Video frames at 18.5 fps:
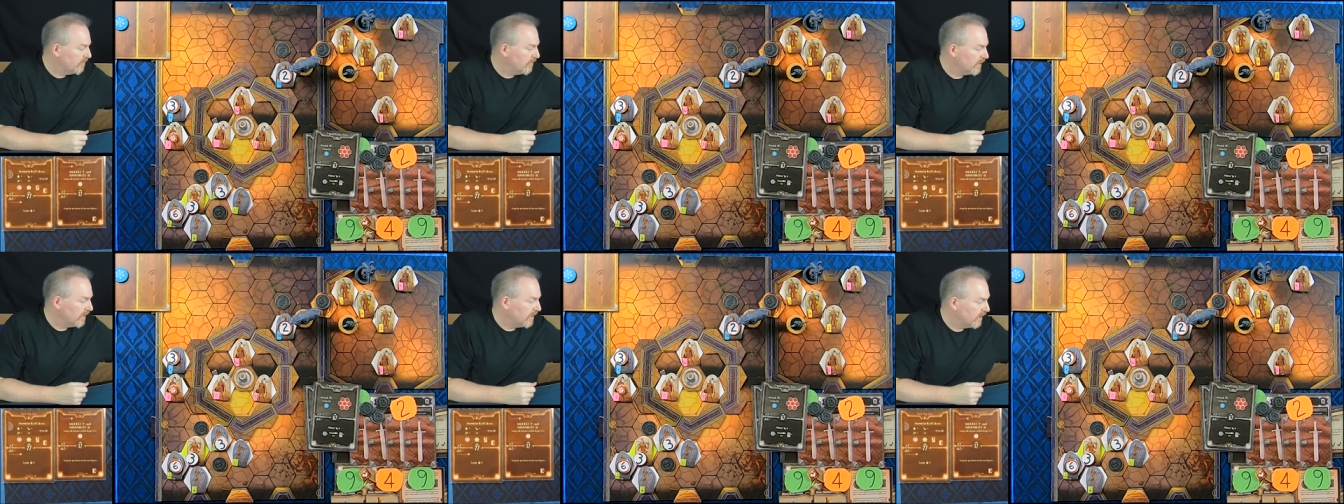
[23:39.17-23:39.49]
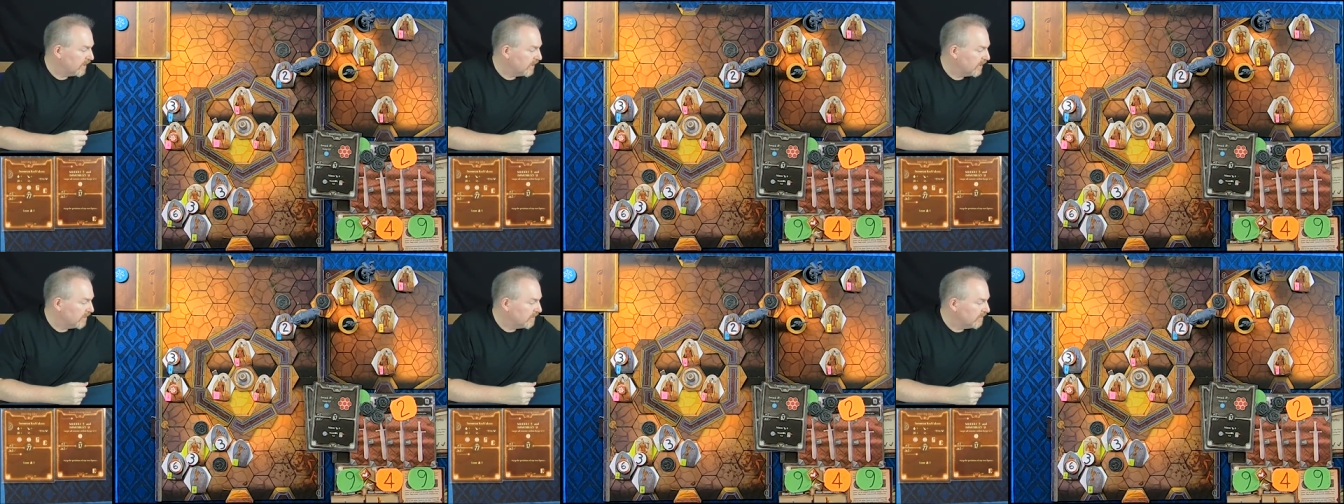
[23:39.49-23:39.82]
But
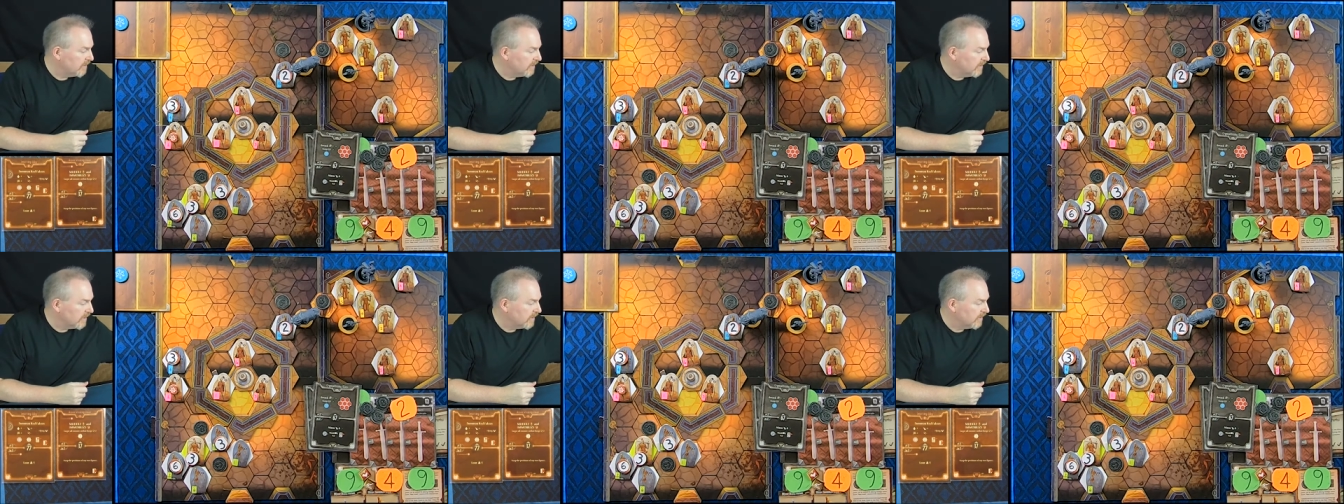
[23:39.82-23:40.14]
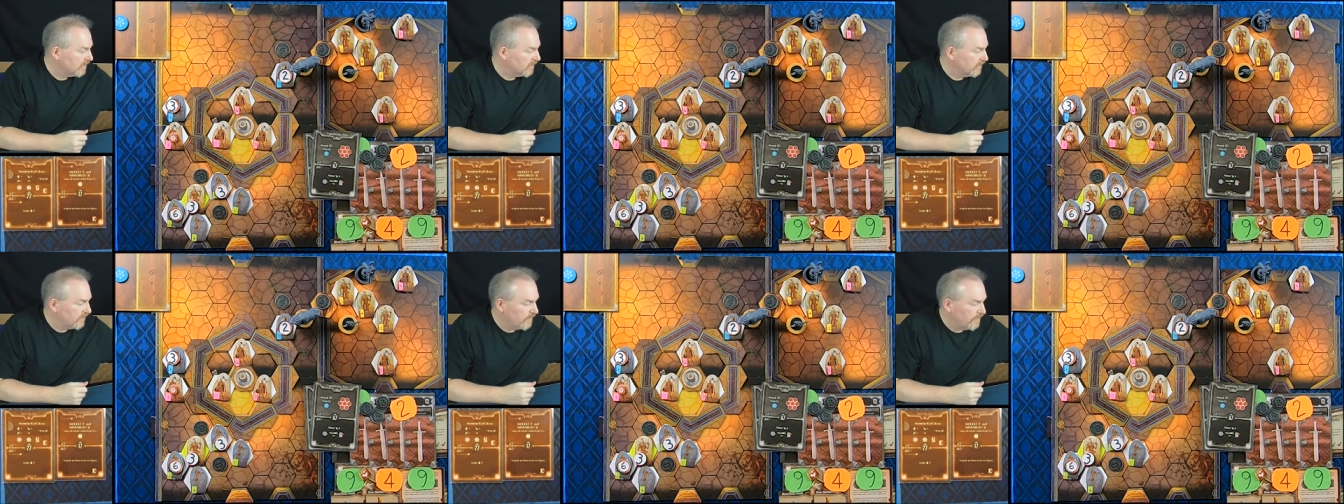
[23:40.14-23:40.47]
hey, he
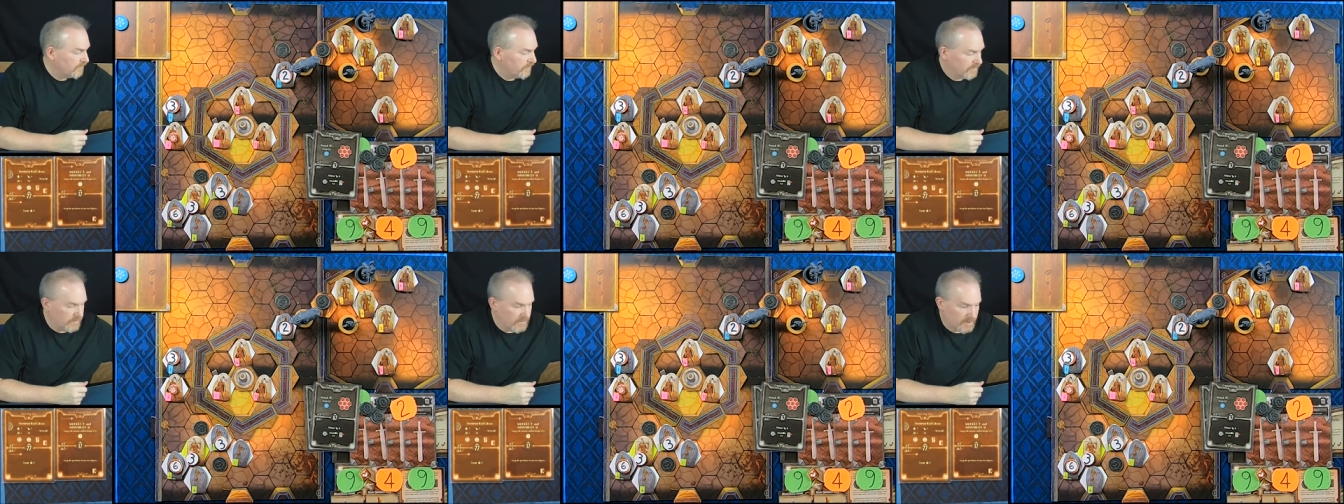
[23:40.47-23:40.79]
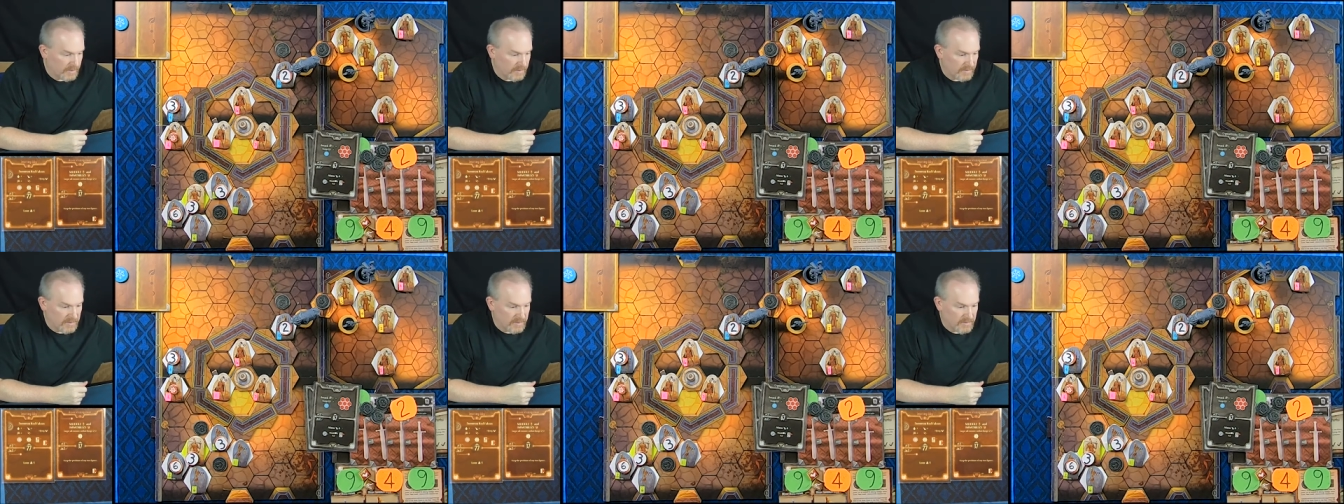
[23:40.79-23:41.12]
is
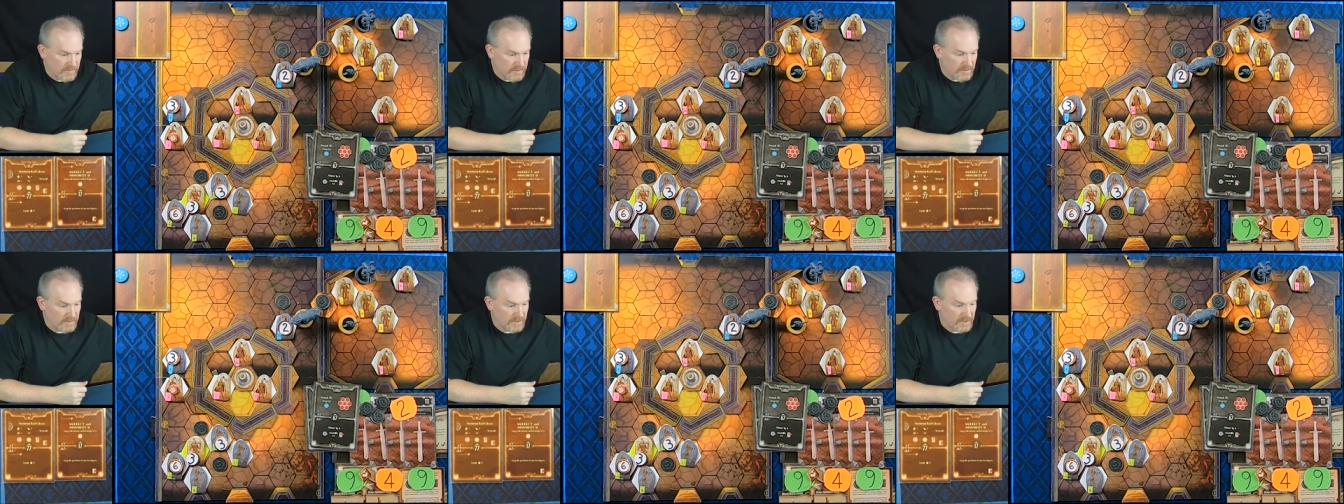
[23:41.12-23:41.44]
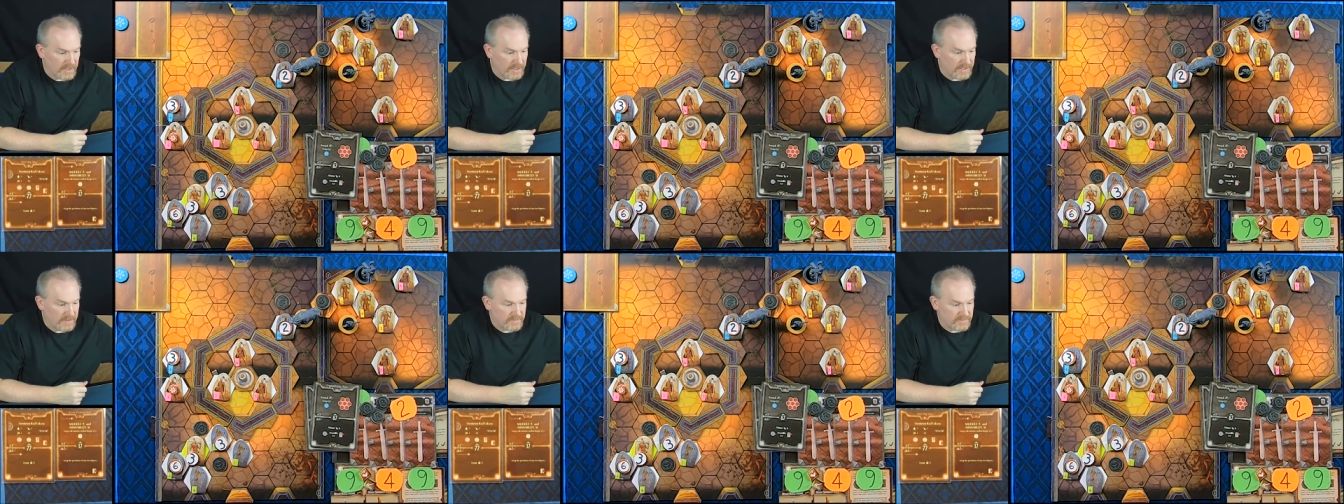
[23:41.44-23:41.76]
muddled and
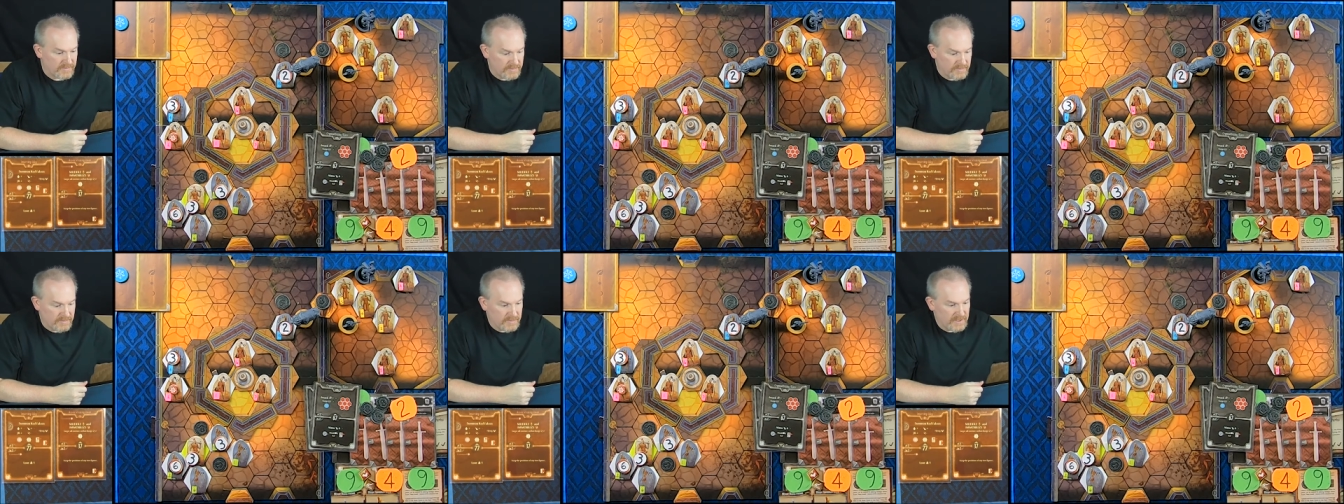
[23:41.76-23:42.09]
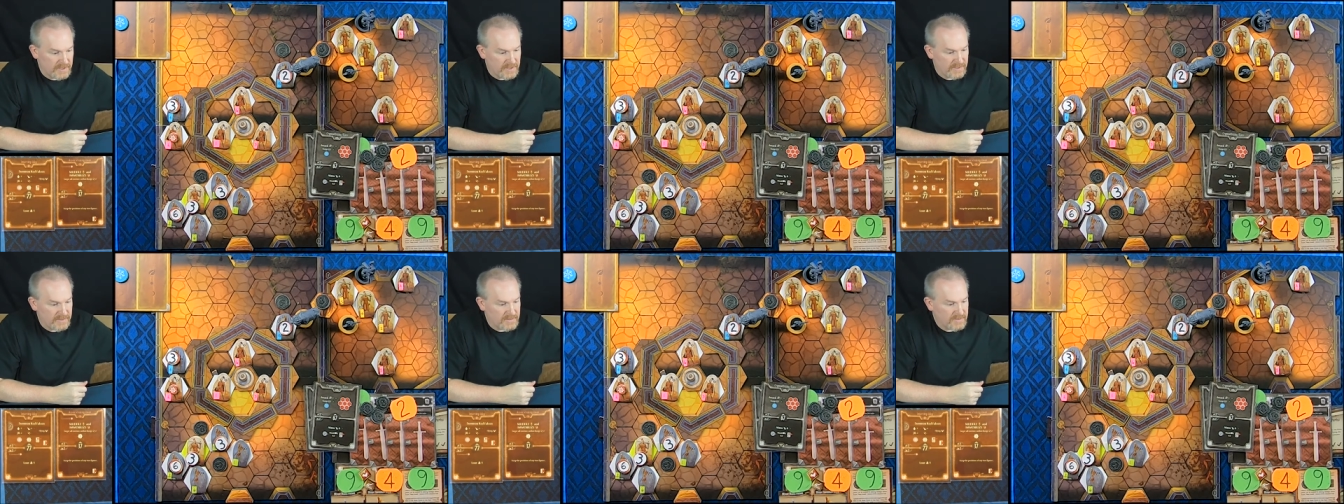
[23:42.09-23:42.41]
immobilized. You
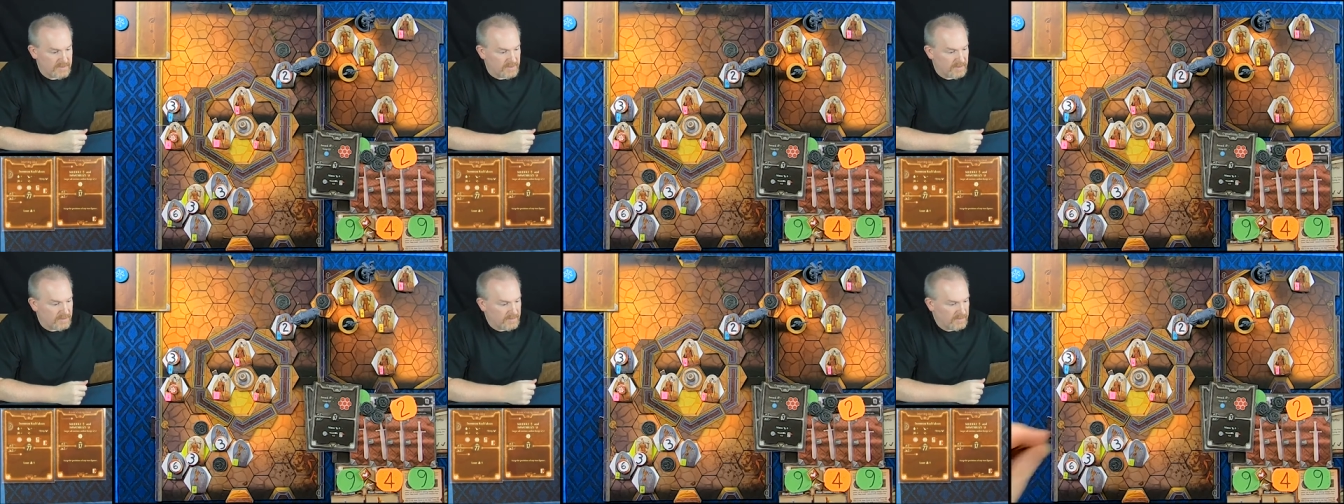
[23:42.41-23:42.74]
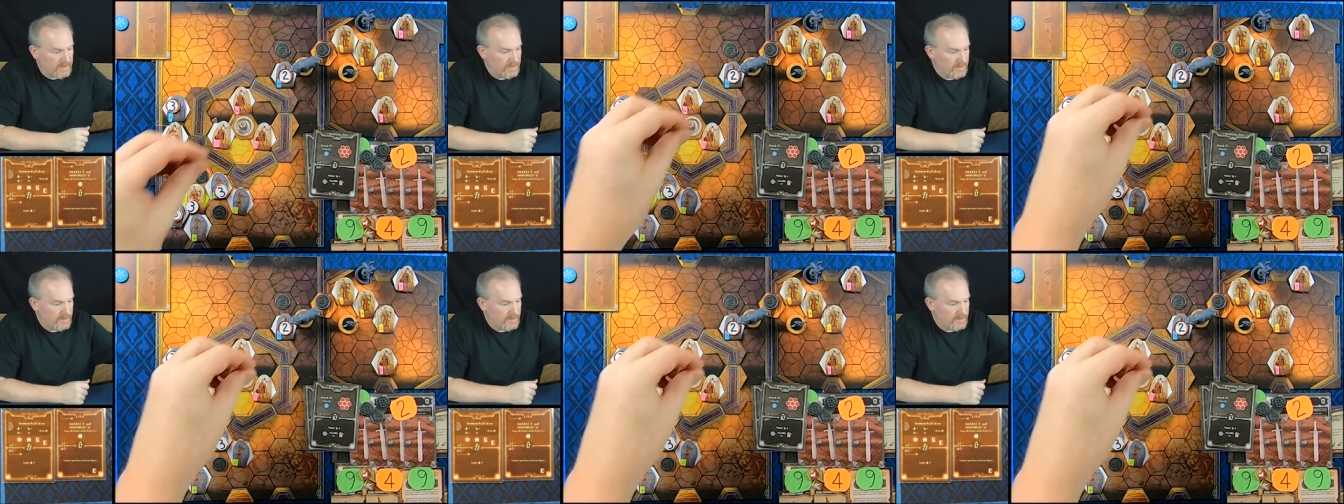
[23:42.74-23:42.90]
did it to